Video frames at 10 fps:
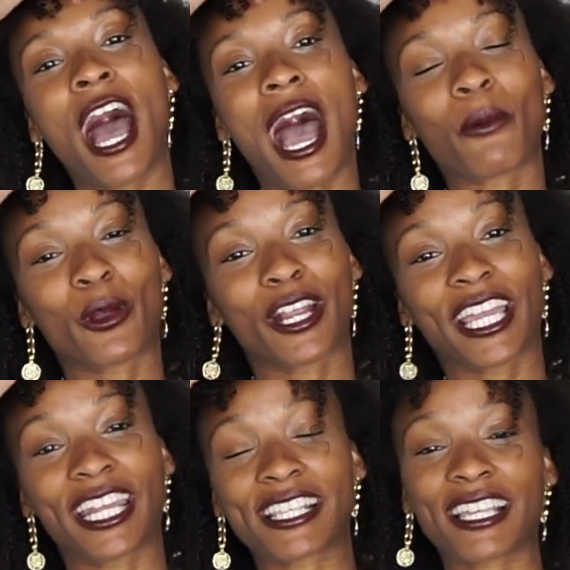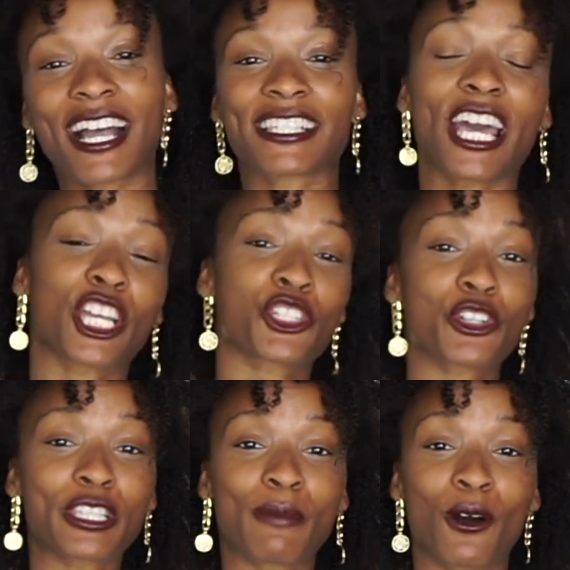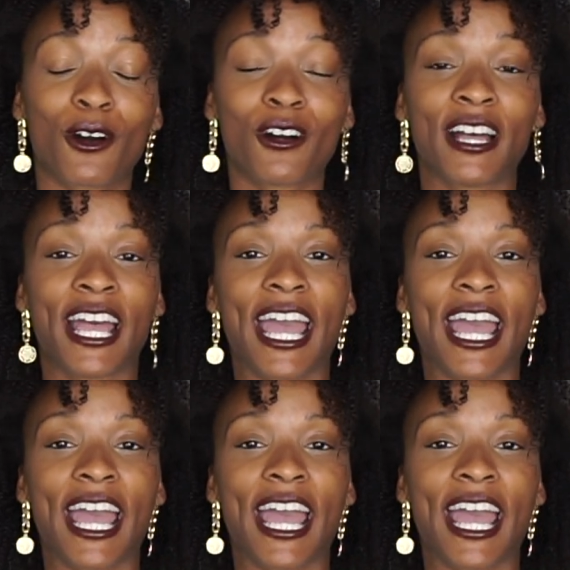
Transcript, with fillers: I'm wearing it in a size extra small,